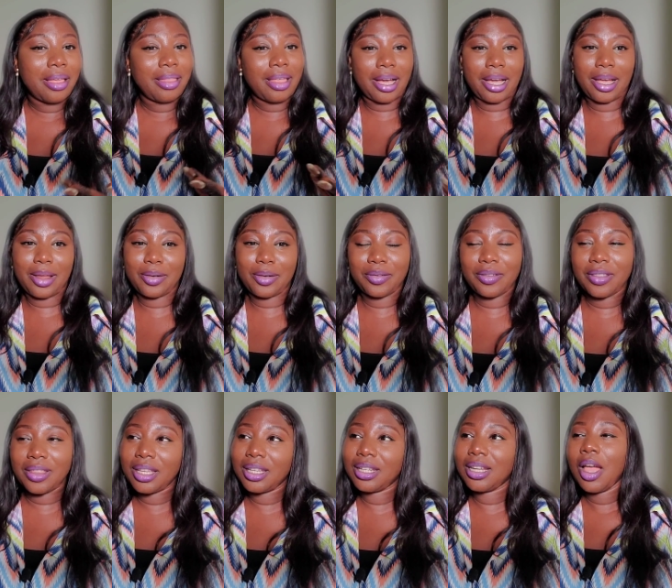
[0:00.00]
that kind of
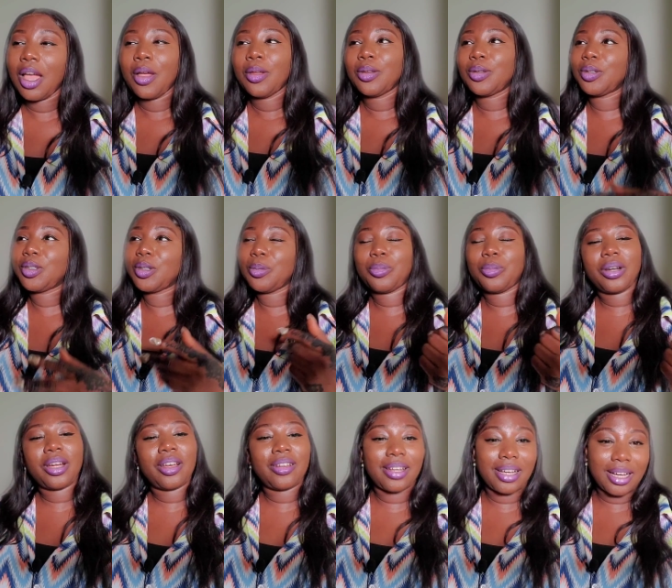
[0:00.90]
thing. So she
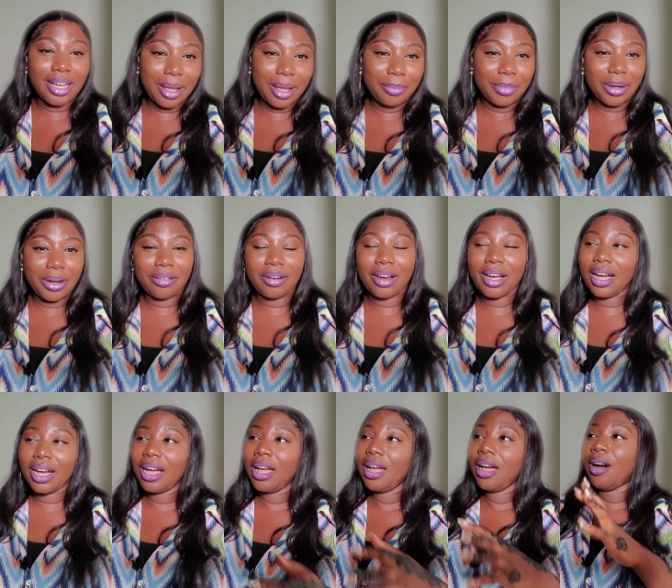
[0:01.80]
brought out her
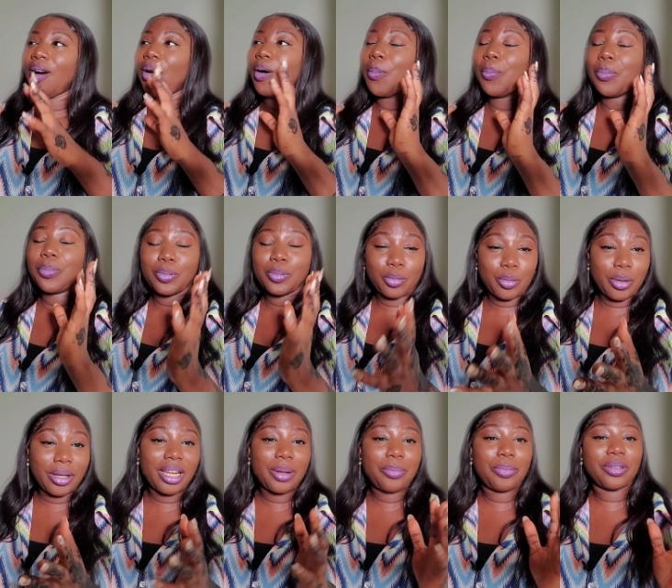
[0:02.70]
camera or
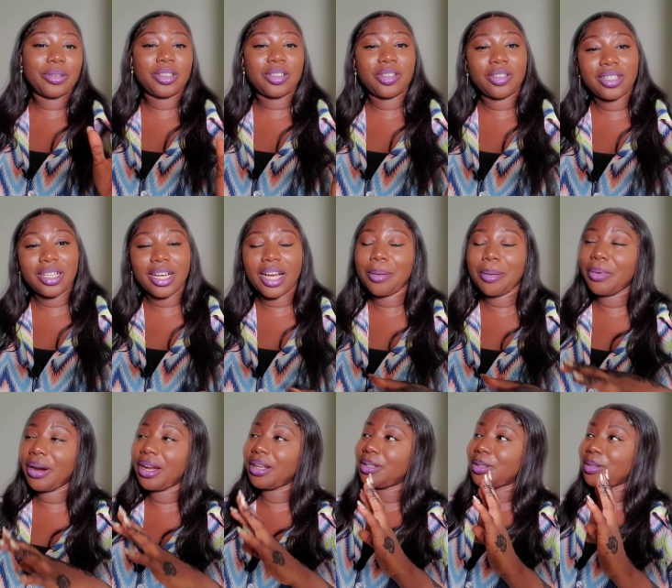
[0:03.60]
quickly positioned her
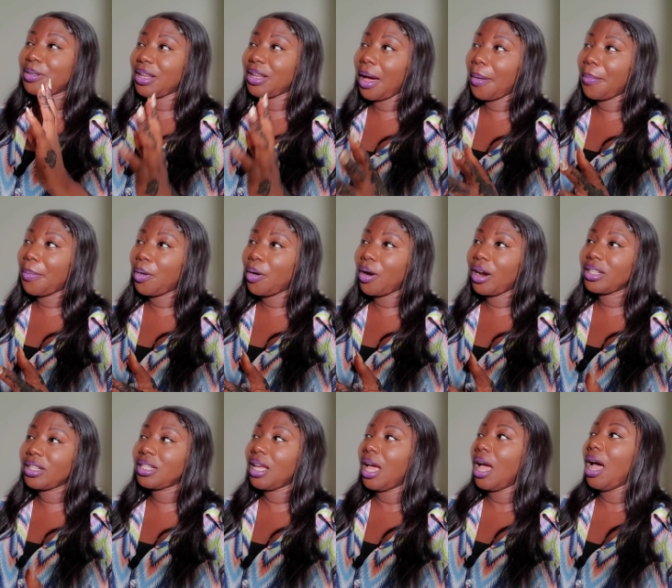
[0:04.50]
camera to that
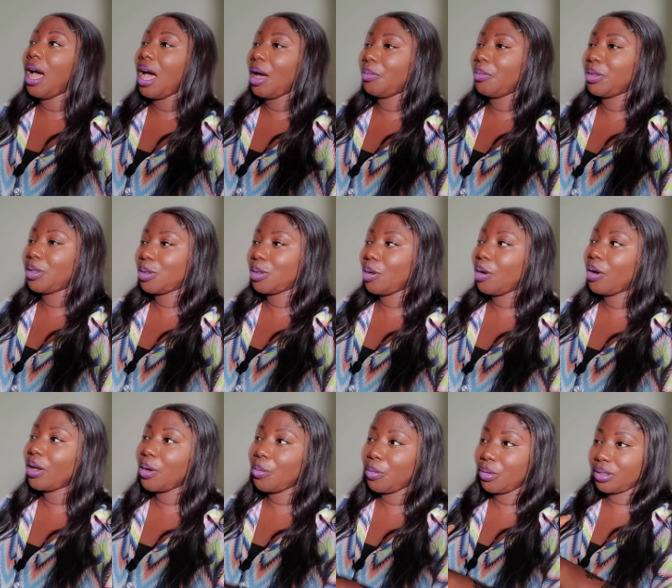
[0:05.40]
part. And we
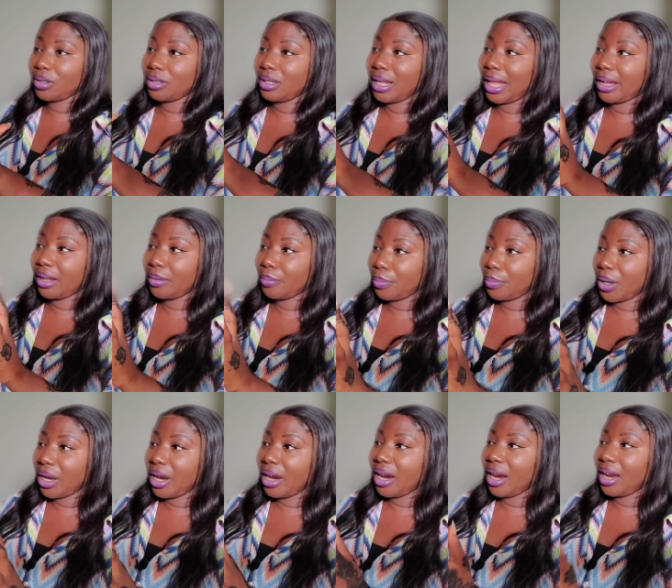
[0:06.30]
saw it was like
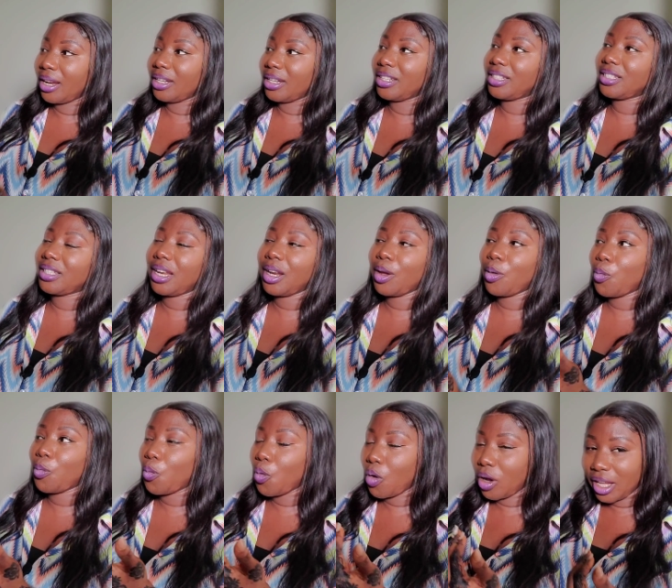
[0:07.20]
bare and they started
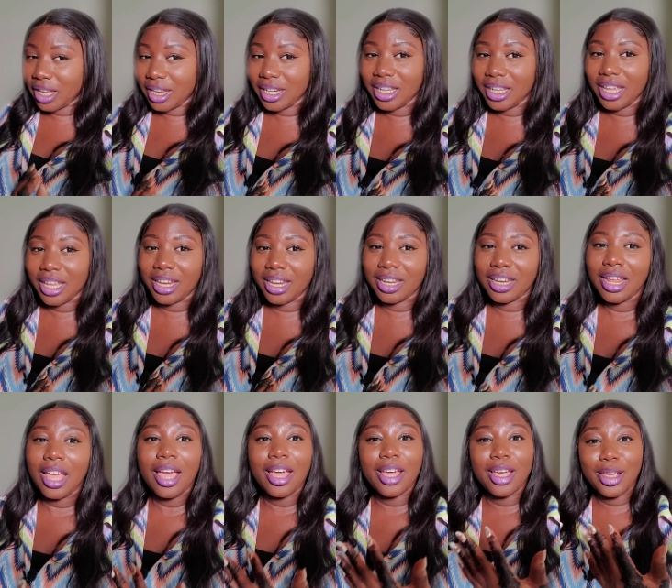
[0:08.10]
walking in
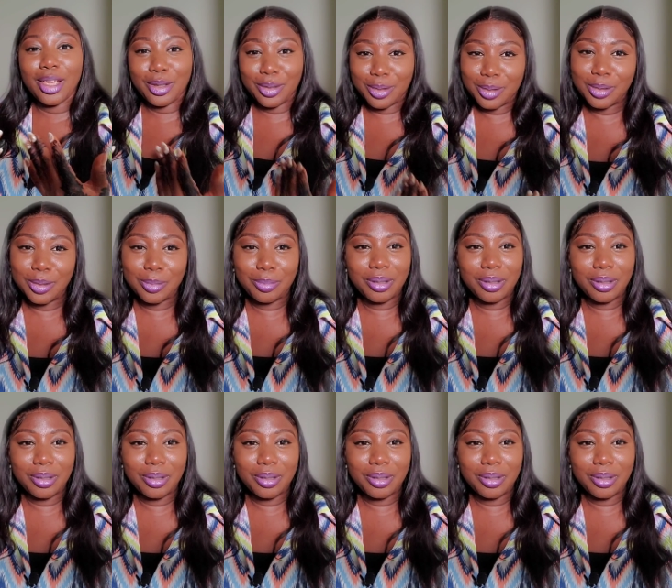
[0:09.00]
into the